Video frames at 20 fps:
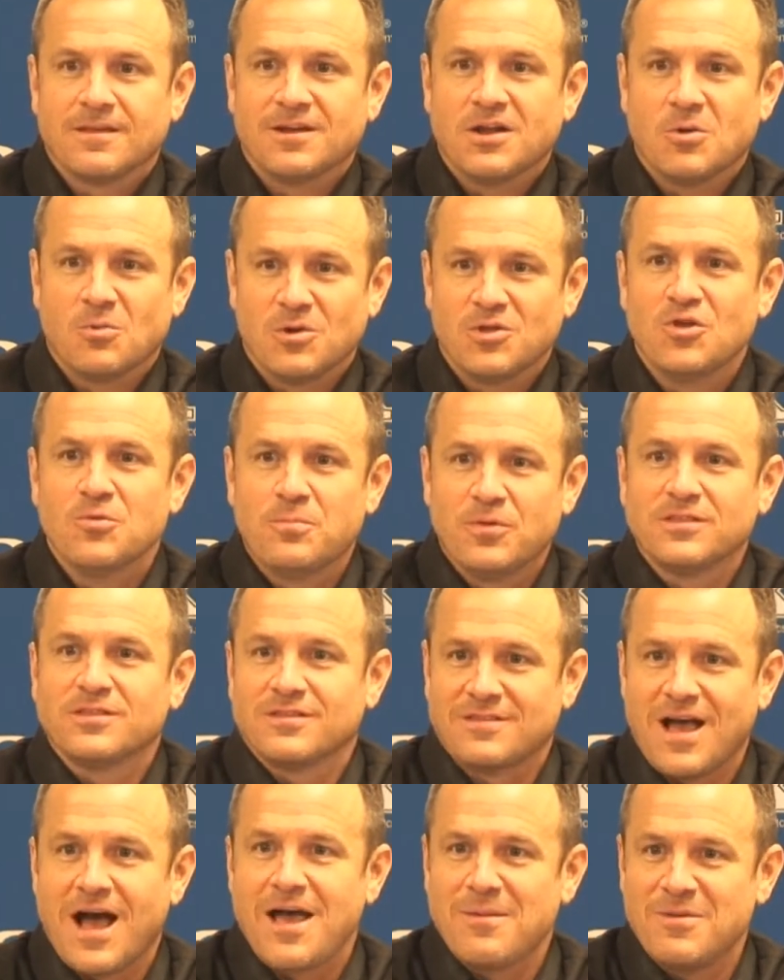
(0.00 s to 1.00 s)
You know, when you
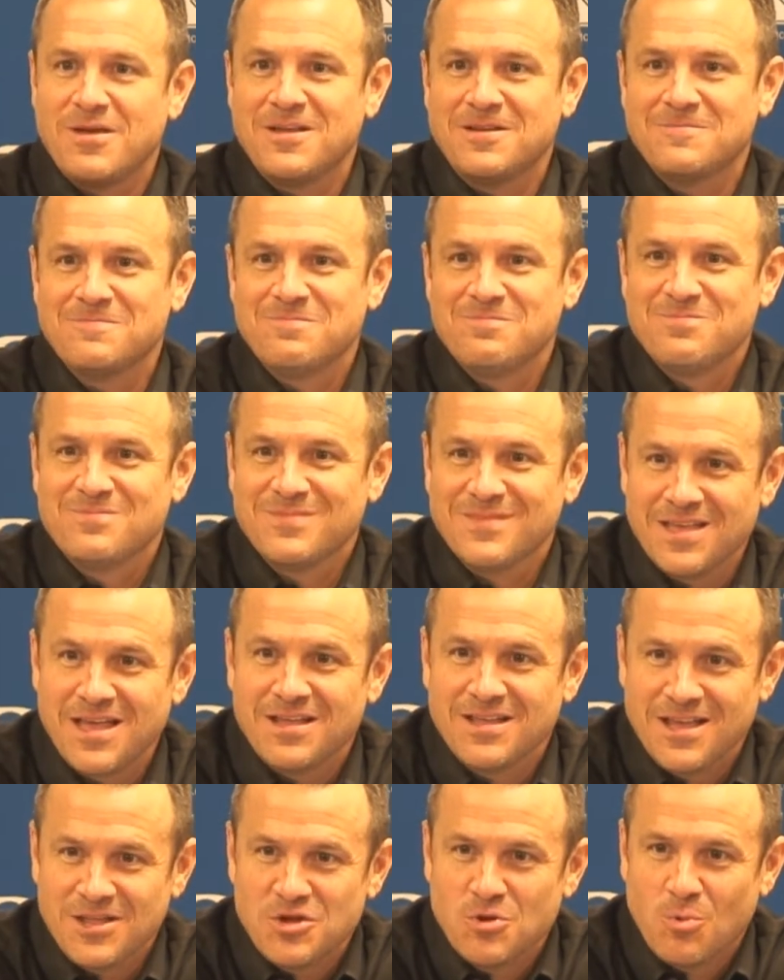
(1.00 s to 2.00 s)
put the time
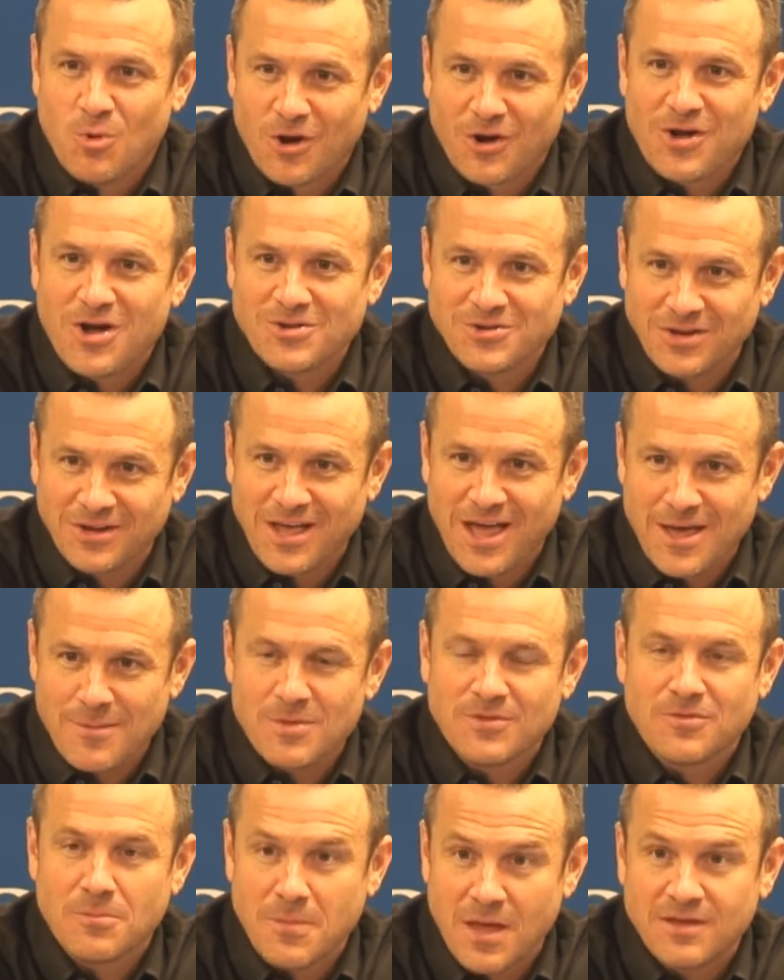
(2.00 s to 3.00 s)
in and you work on your
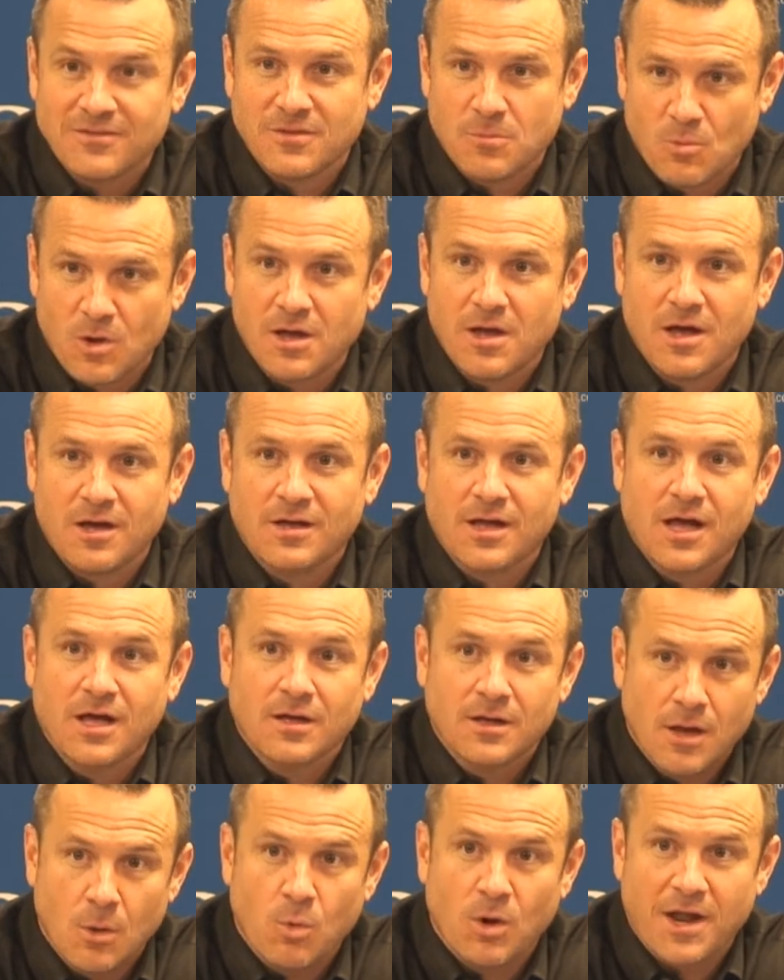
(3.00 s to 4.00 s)
game, it's amazing
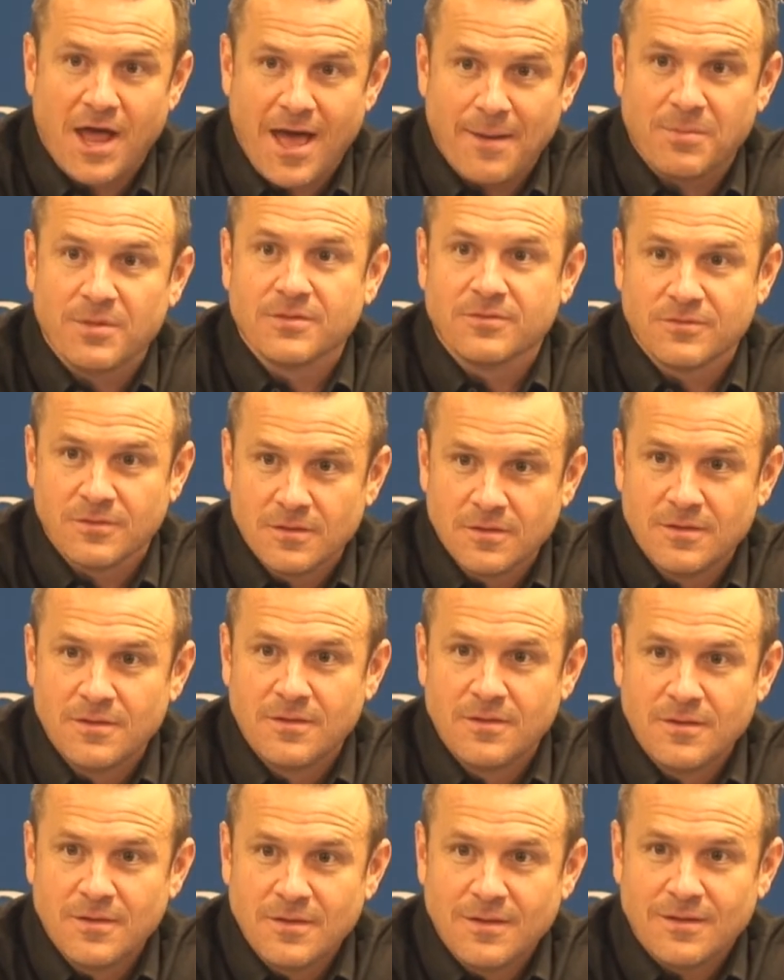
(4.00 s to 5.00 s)
what happens.
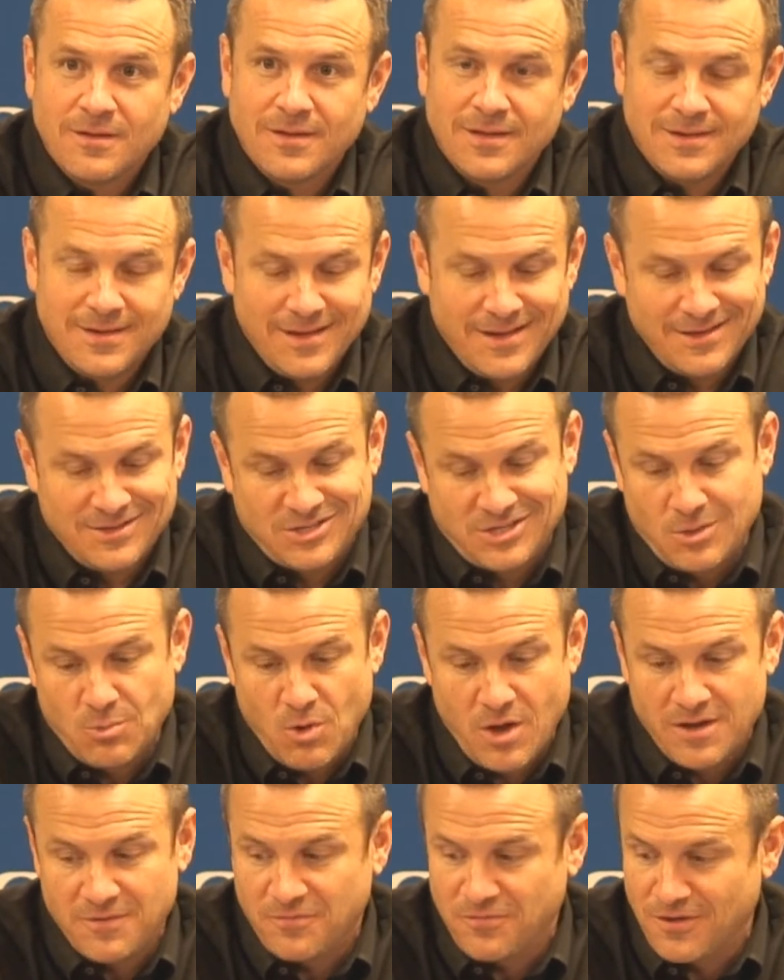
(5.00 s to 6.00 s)

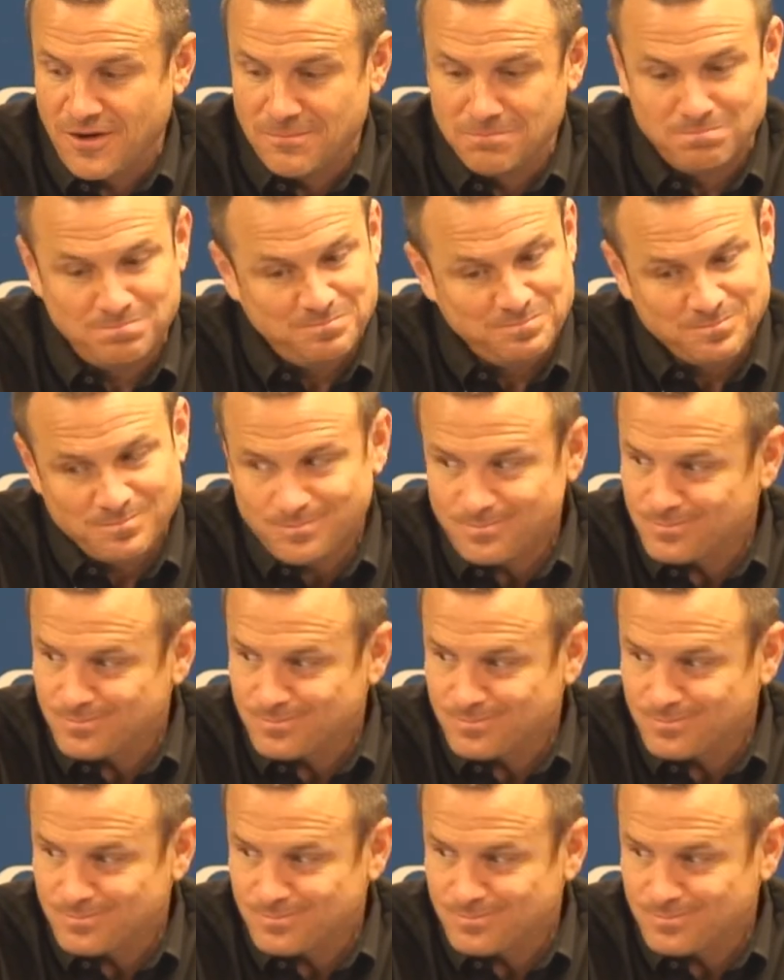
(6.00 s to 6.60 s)
And